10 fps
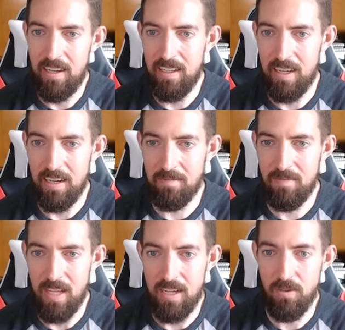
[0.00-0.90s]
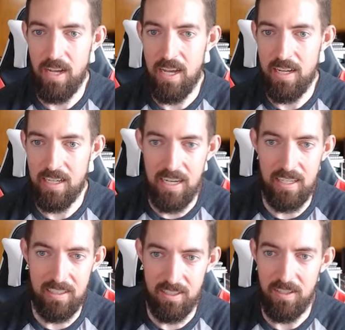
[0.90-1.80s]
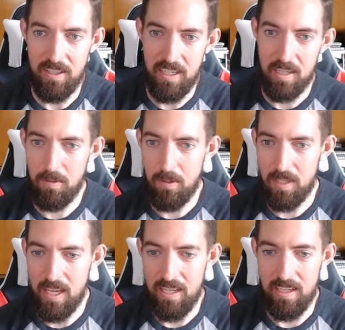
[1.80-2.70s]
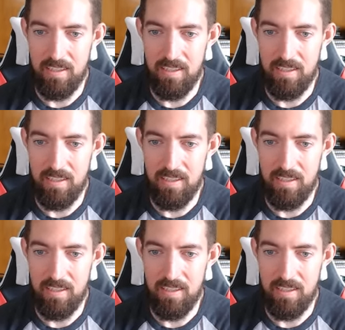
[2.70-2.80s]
Like they create a gun called the Kickapoo Kid,